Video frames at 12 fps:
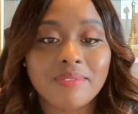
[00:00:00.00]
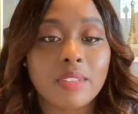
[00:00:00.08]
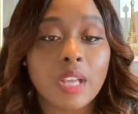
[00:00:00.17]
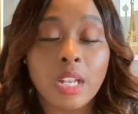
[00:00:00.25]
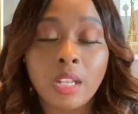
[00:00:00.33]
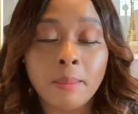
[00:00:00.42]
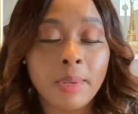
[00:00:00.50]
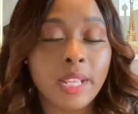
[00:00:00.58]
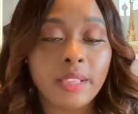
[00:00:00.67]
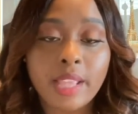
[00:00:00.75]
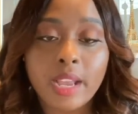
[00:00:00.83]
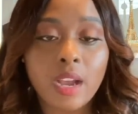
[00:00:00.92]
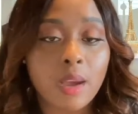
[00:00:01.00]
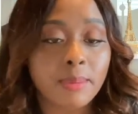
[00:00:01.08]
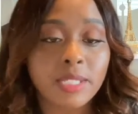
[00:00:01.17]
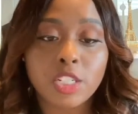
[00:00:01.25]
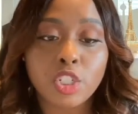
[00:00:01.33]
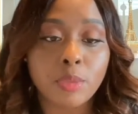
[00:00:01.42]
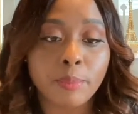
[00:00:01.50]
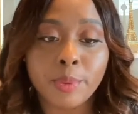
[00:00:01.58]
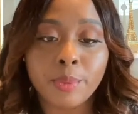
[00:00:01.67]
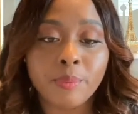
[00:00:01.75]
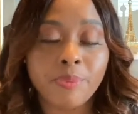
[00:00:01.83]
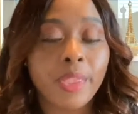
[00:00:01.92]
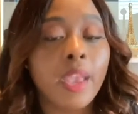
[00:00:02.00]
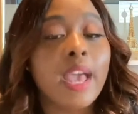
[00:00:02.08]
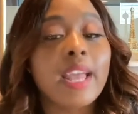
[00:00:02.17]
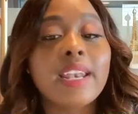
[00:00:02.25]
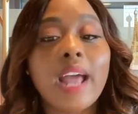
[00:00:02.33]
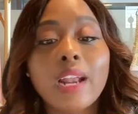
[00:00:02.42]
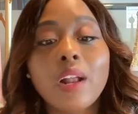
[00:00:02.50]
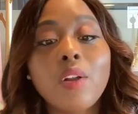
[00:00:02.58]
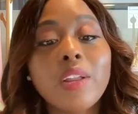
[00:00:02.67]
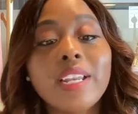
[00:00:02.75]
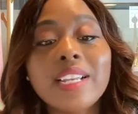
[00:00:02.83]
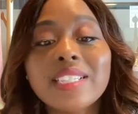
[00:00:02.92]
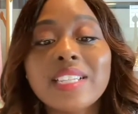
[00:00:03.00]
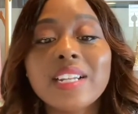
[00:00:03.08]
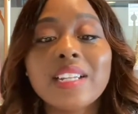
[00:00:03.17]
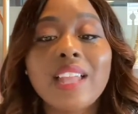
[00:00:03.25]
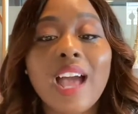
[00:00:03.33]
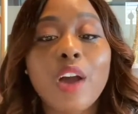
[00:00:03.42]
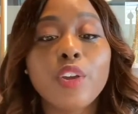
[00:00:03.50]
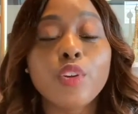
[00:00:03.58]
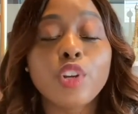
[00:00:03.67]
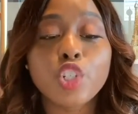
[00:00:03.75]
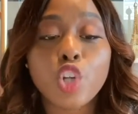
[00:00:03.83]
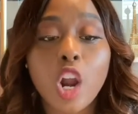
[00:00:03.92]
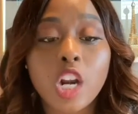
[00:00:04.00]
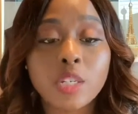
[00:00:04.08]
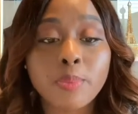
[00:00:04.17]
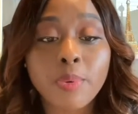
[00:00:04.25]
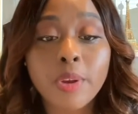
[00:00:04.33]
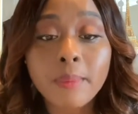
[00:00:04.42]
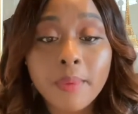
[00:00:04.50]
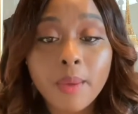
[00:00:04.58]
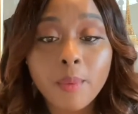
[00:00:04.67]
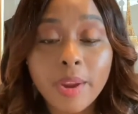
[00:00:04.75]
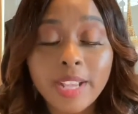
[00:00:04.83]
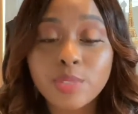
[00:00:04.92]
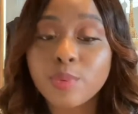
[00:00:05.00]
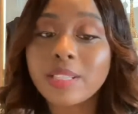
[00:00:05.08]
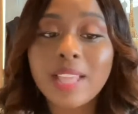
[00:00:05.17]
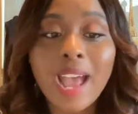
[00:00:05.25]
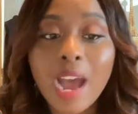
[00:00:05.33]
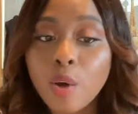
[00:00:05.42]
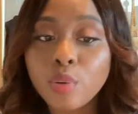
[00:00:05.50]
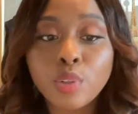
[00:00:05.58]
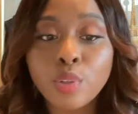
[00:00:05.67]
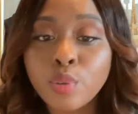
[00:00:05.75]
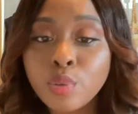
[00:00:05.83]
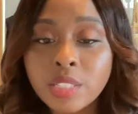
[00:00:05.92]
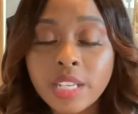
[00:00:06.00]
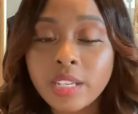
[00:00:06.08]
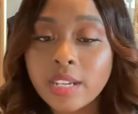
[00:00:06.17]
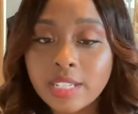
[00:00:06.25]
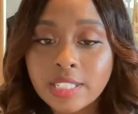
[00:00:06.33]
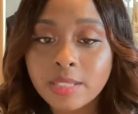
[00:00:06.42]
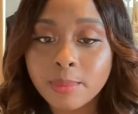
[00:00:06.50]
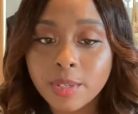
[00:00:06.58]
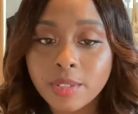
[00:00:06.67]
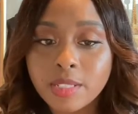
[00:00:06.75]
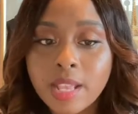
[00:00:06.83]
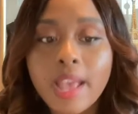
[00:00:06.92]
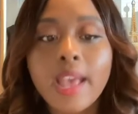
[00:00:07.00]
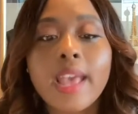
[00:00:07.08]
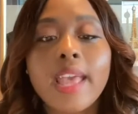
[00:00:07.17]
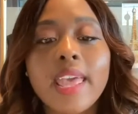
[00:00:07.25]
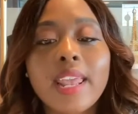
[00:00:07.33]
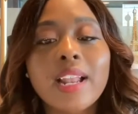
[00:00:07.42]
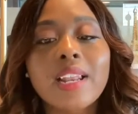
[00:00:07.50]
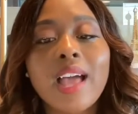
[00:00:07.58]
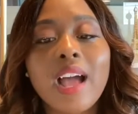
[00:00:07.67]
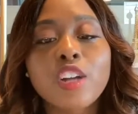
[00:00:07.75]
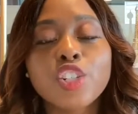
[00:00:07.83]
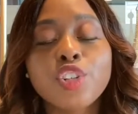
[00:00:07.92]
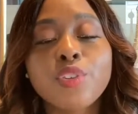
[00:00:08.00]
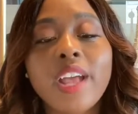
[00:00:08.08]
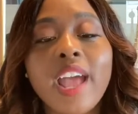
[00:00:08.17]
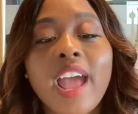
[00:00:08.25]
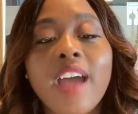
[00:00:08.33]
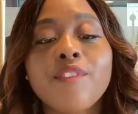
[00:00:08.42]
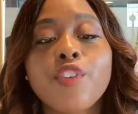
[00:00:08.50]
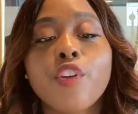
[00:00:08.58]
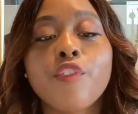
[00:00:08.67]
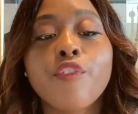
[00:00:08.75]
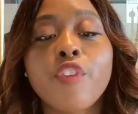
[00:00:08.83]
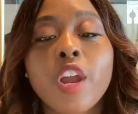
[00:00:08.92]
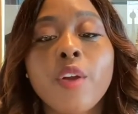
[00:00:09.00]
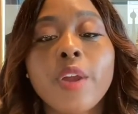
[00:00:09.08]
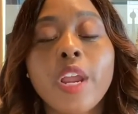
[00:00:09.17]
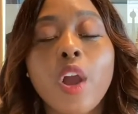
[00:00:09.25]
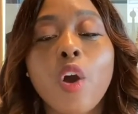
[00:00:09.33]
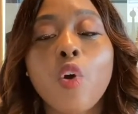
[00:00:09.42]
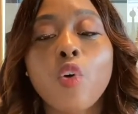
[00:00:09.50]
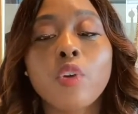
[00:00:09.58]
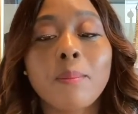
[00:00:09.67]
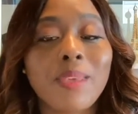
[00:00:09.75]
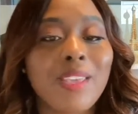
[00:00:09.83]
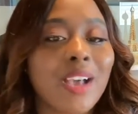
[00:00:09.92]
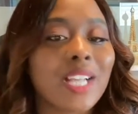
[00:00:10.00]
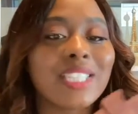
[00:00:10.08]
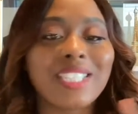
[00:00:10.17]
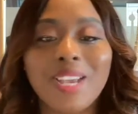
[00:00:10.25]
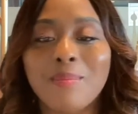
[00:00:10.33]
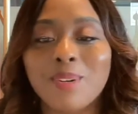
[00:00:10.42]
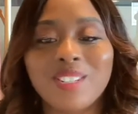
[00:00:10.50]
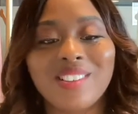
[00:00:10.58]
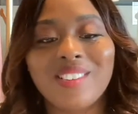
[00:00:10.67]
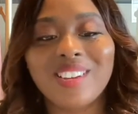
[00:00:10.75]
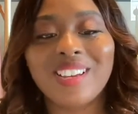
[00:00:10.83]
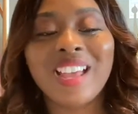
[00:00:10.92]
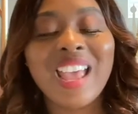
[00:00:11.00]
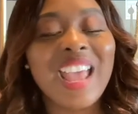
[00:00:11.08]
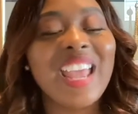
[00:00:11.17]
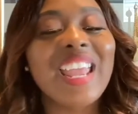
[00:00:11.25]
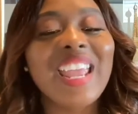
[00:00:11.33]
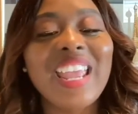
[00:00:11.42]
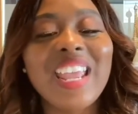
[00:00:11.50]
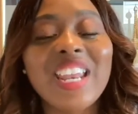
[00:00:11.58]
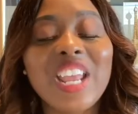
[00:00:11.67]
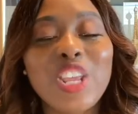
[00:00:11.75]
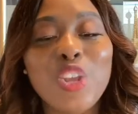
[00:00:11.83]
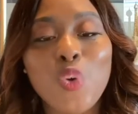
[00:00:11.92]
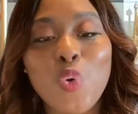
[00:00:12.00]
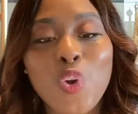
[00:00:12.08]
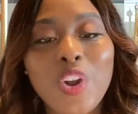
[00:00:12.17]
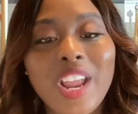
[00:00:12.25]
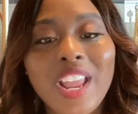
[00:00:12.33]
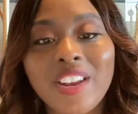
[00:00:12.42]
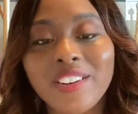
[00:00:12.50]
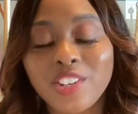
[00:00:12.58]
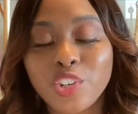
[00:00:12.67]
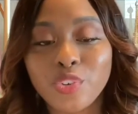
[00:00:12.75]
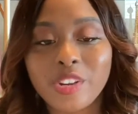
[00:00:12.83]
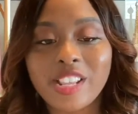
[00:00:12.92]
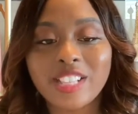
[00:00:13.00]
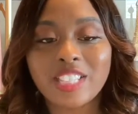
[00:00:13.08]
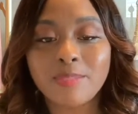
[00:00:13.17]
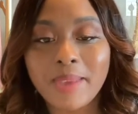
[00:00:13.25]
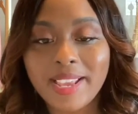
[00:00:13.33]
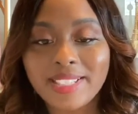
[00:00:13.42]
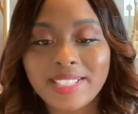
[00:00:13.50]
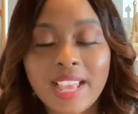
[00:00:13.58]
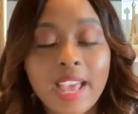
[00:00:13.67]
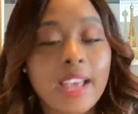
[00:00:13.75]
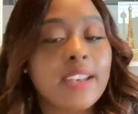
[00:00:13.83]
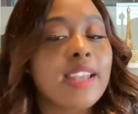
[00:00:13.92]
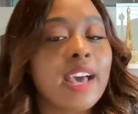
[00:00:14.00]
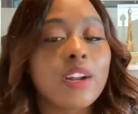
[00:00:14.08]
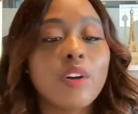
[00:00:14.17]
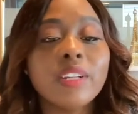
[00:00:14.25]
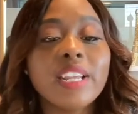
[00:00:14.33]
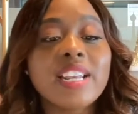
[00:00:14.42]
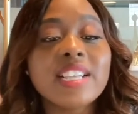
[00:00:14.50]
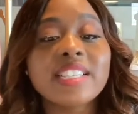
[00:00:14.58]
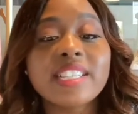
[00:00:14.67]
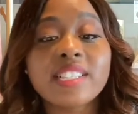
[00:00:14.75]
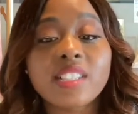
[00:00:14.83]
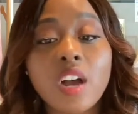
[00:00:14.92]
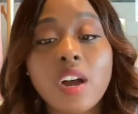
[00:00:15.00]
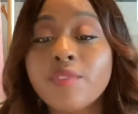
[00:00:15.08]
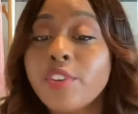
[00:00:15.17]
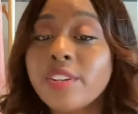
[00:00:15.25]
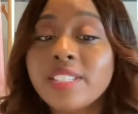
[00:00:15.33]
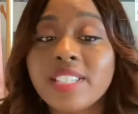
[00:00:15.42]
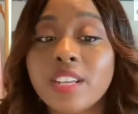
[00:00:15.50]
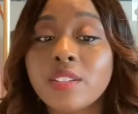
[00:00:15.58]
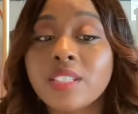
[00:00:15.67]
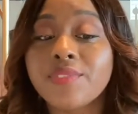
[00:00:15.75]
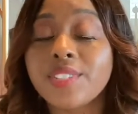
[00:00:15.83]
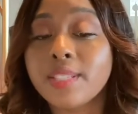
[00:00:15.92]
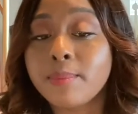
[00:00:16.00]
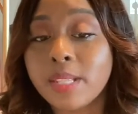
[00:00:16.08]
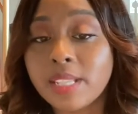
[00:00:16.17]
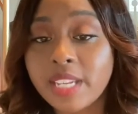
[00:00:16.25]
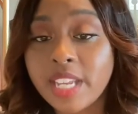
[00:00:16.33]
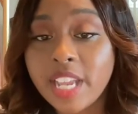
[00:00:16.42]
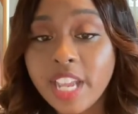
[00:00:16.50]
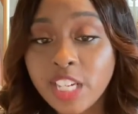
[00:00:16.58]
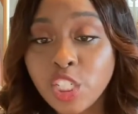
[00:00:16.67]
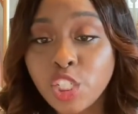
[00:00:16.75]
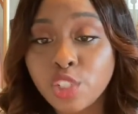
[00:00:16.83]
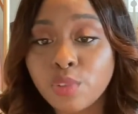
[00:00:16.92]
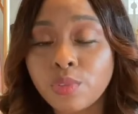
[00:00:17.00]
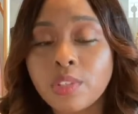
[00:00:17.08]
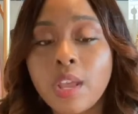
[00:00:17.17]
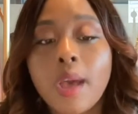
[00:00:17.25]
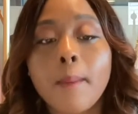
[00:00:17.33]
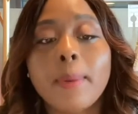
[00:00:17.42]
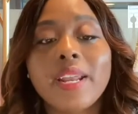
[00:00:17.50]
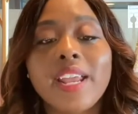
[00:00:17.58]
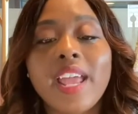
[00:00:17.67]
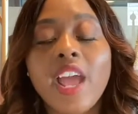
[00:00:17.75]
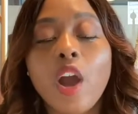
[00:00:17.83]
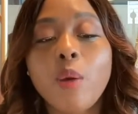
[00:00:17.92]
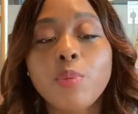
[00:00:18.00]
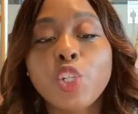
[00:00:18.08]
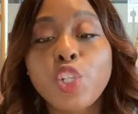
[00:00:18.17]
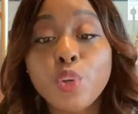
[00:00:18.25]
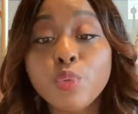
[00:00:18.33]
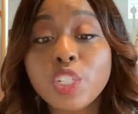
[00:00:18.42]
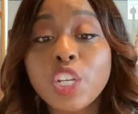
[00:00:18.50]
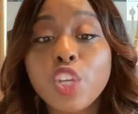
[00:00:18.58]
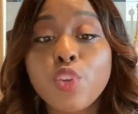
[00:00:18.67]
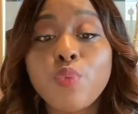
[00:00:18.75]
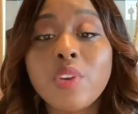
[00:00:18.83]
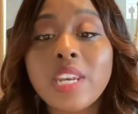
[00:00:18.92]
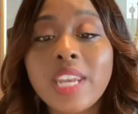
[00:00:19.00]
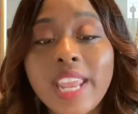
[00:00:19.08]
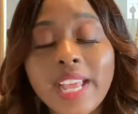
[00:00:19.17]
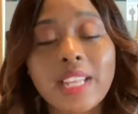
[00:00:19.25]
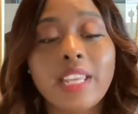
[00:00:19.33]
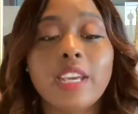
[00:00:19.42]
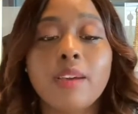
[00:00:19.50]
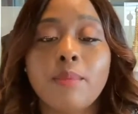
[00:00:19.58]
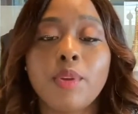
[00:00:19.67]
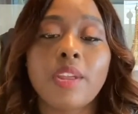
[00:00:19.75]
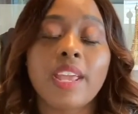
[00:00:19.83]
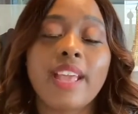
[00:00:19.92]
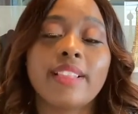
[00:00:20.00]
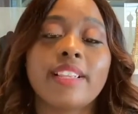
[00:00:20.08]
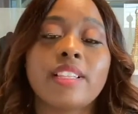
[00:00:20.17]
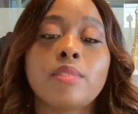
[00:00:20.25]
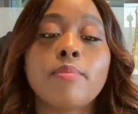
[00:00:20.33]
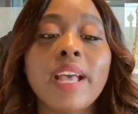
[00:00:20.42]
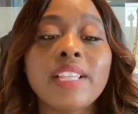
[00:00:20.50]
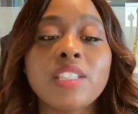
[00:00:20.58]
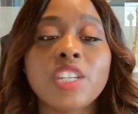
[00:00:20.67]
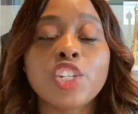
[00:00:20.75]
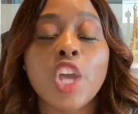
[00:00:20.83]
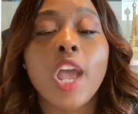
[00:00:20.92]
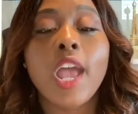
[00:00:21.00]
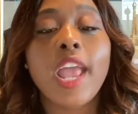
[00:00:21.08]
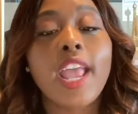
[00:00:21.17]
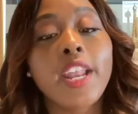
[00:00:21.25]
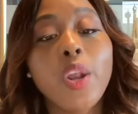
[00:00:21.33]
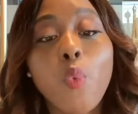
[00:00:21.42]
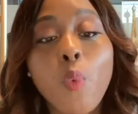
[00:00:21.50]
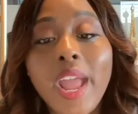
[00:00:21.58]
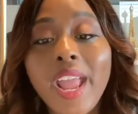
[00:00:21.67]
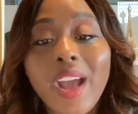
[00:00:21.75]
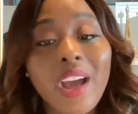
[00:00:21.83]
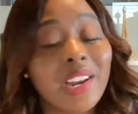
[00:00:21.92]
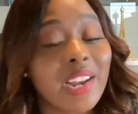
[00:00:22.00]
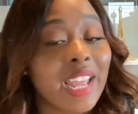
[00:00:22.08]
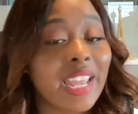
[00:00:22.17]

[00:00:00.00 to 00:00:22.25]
Eliminate that competition, boo. Not only does it allow you to charge premium rates without losing customers, it allows you to have your very own Beyonce persona in your industry and space. Not only does it solve your sales and visibility issues, but it helps you to uniquely communicate this message in a way unlike